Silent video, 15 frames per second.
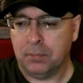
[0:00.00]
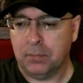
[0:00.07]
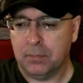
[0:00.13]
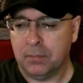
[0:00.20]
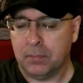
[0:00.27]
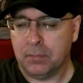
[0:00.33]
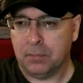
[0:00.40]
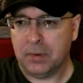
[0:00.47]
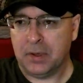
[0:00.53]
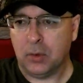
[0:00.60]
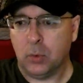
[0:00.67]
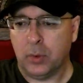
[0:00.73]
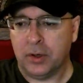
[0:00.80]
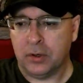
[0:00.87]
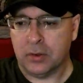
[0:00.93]
big
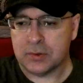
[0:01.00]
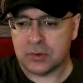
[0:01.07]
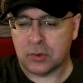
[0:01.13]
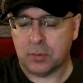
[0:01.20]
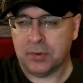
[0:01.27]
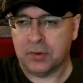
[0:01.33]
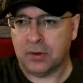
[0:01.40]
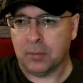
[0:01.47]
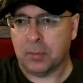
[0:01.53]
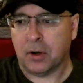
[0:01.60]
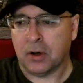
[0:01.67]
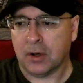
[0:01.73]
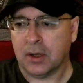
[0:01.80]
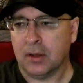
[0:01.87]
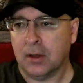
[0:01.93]
windows open to the parking
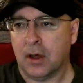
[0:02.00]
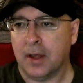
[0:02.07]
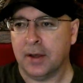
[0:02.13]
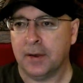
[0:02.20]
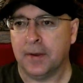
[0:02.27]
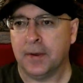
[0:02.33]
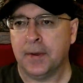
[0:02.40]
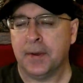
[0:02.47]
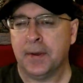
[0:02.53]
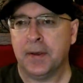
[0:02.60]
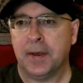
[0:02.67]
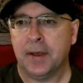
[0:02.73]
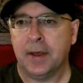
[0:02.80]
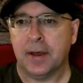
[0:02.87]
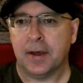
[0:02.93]
lot,
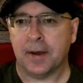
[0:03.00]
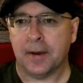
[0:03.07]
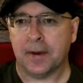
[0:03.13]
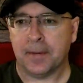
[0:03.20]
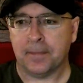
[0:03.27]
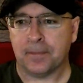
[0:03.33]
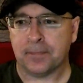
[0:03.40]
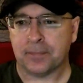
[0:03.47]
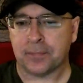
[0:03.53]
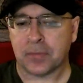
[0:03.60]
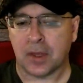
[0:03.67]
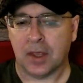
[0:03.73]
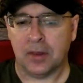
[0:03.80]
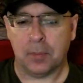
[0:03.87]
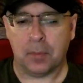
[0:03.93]
and the
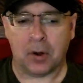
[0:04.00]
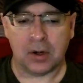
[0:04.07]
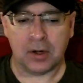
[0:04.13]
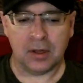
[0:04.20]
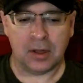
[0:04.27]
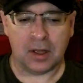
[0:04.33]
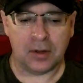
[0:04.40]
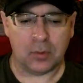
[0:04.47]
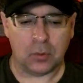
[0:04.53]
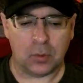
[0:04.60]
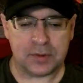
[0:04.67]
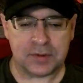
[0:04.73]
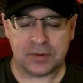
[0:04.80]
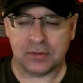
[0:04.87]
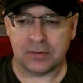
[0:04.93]
parking lot
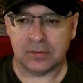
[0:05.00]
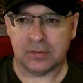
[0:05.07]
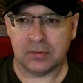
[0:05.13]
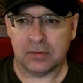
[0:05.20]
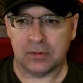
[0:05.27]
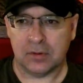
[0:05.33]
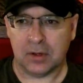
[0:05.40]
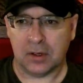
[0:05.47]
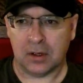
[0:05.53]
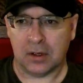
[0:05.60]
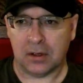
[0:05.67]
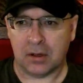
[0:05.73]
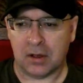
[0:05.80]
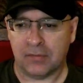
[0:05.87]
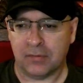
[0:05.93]

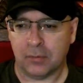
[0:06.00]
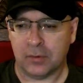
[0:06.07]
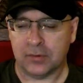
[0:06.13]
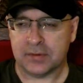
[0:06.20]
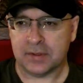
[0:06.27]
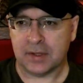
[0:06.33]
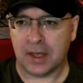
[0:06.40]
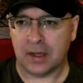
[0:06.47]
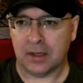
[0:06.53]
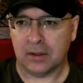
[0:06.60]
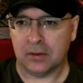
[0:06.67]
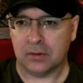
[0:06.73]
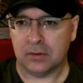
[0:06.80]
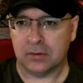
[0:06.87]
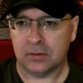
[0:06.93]
often wasn't that
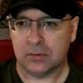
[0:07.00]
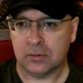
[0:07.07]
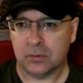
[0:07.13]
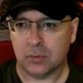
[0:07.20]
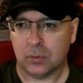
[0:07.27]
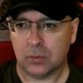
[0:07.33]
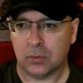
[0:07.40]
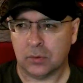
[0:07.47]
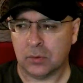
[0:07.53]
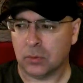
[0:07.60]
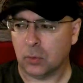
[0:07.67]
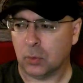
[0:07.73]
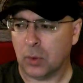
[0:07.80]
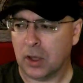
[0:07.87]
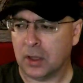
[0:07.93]

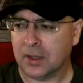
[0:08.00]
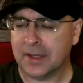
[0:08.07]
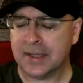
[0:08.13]
well lit.